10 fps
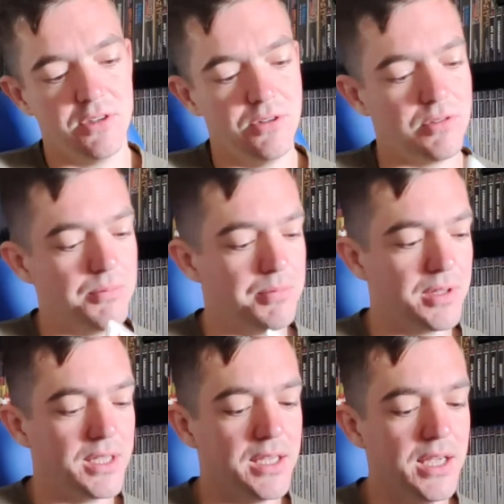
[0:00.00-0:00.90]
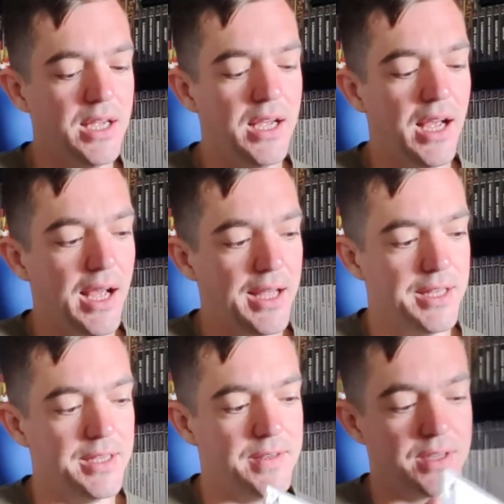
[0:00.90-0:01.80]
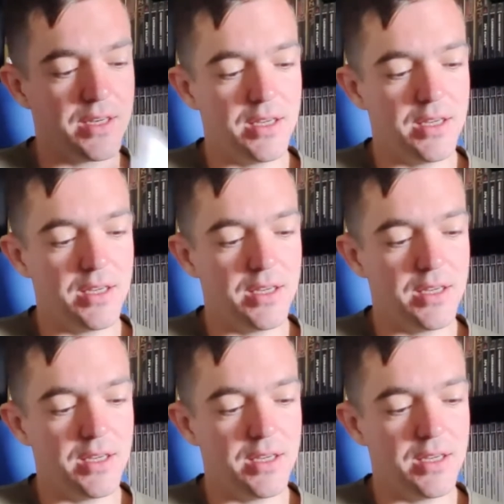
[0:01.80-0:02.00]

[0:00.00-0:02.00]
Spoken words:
all complete, and